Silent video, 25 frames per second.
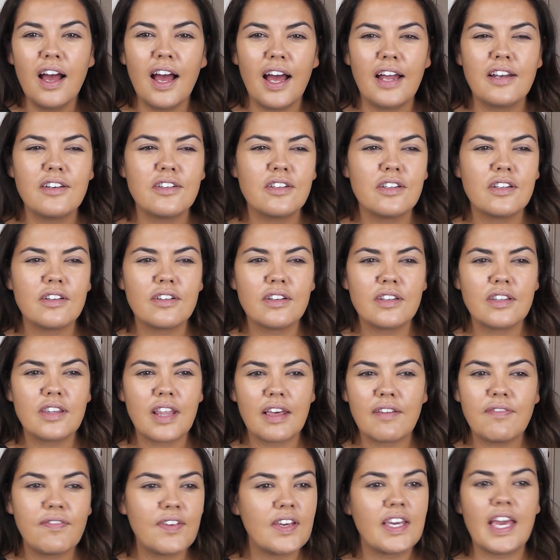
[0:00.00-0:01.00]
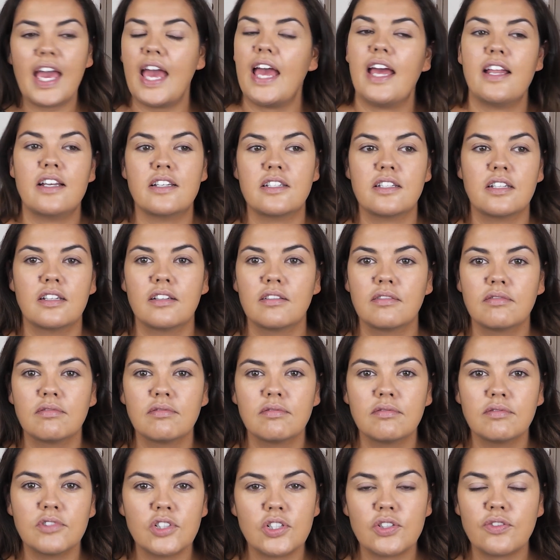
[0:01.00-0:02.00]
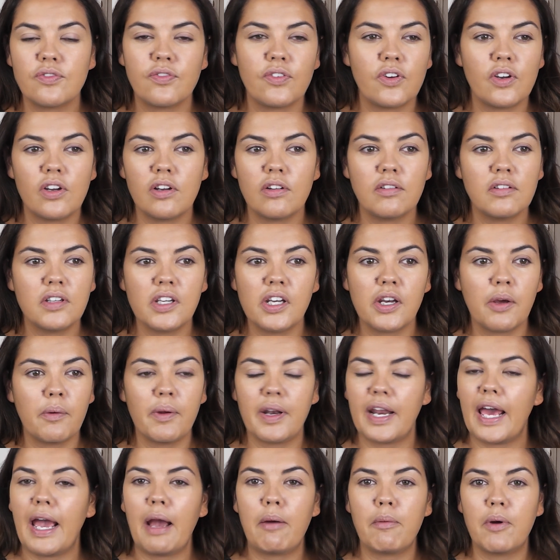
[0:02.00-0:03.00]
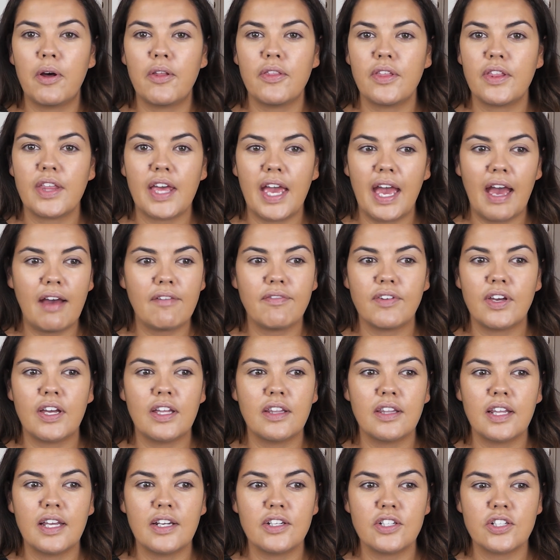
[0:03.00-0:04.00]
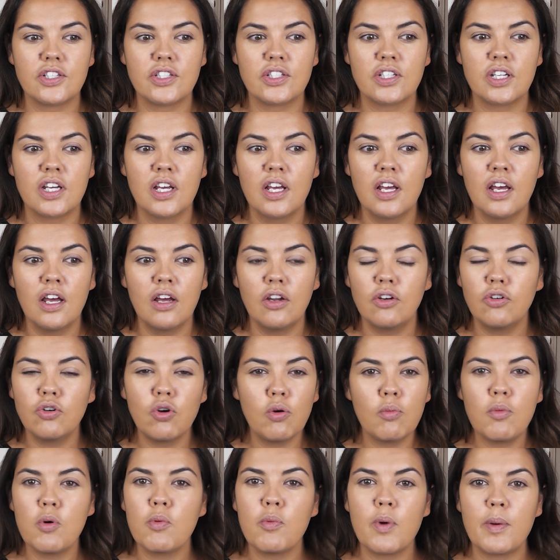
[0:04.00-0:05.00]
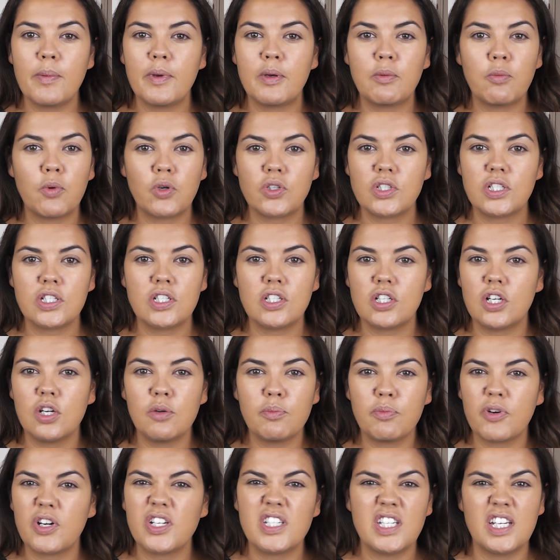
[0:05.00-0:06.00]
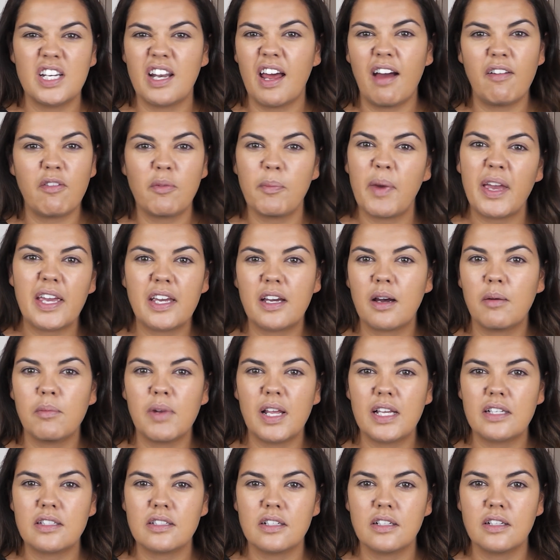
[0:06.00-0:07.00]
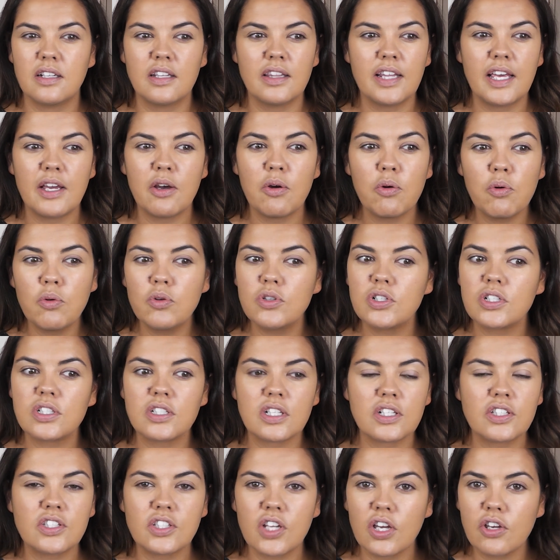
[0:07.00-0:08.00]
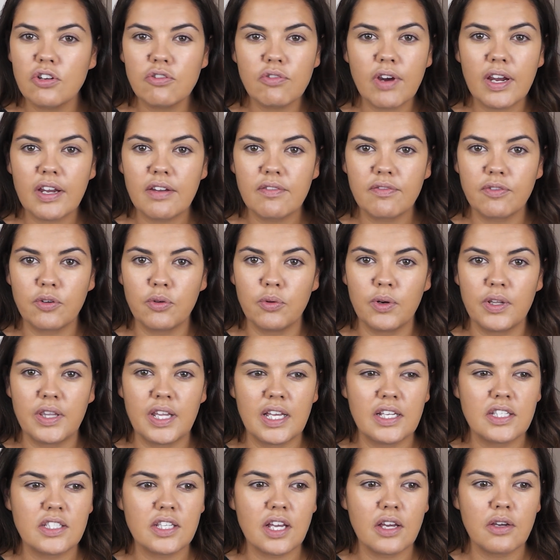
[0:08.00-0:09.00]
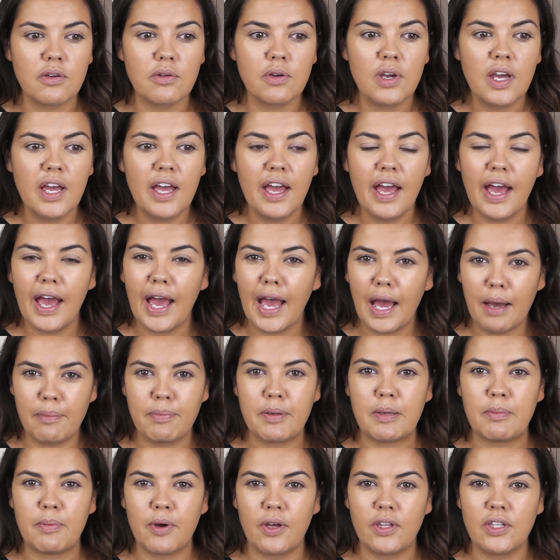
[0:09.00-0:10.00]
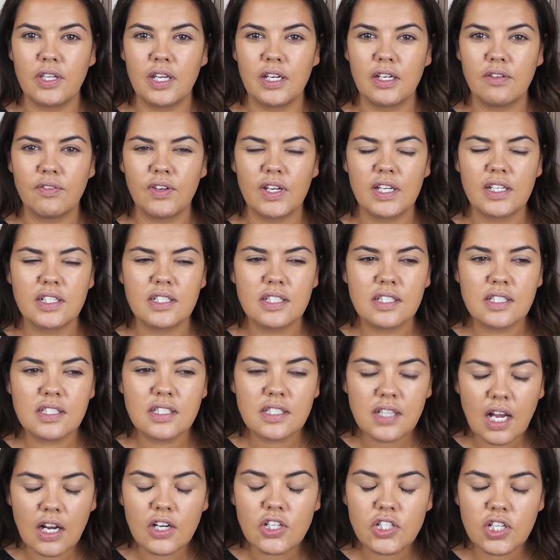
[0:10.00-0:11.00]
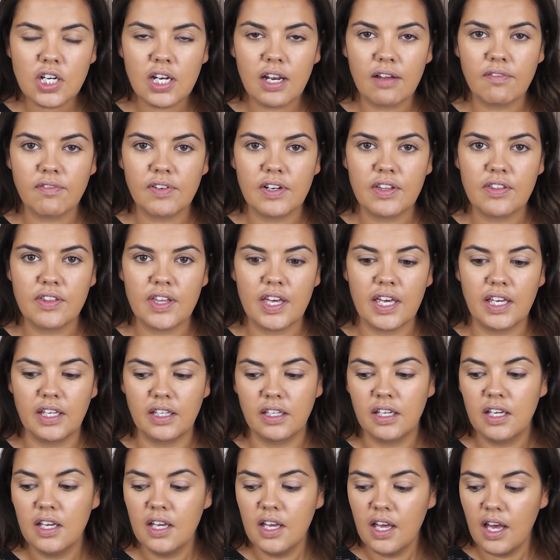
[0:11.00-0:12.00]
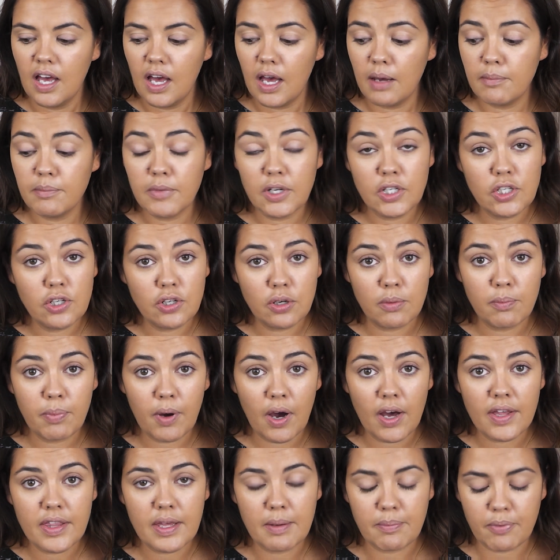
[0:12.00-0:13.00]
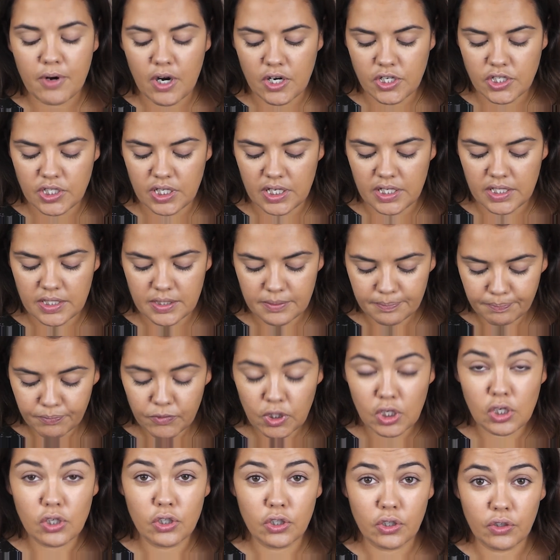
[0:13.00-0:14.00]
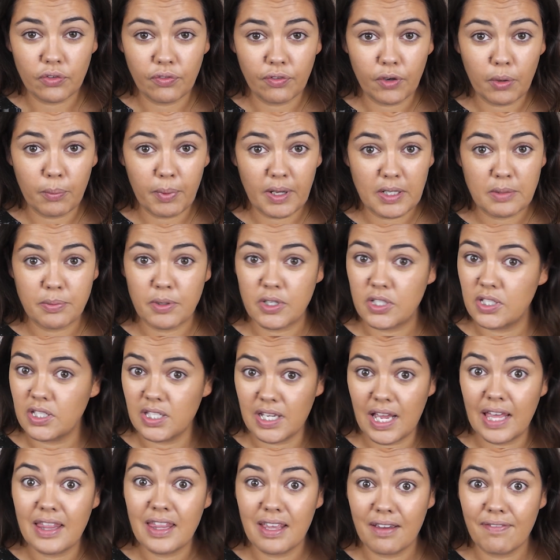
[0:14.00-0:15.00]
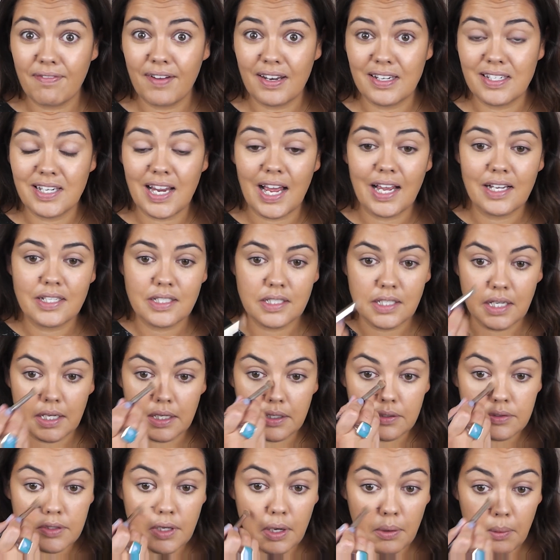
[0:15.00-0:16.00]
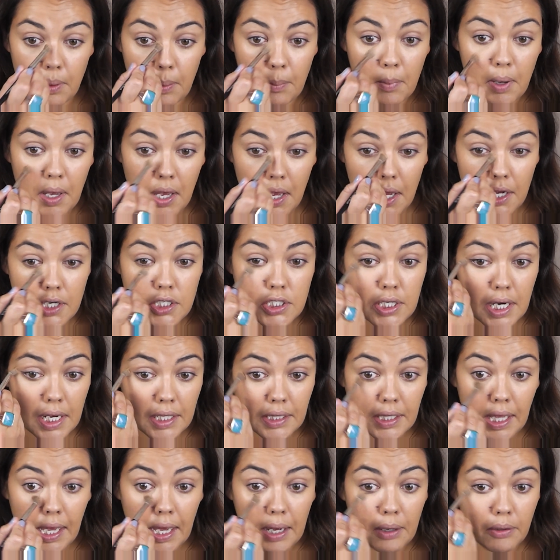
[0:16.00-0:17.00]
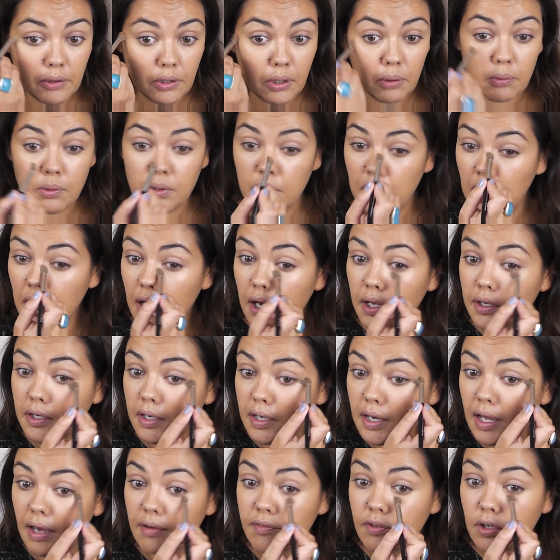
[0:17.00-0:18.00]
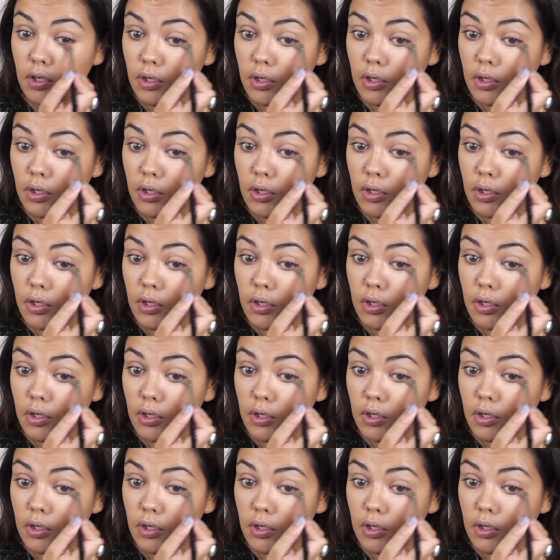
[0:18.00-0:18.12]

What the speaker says: and they forget just for, you know, an hour that they have it, and they're just normal women wanting to look pretty and have a makeup lesson, and they all just are so grateful and they're so happy by the end of it. It's such a lovely thing. And you can buy their brushes, the Look Good Feel Better brushes, and they're fantastic. So check that out, go online and have a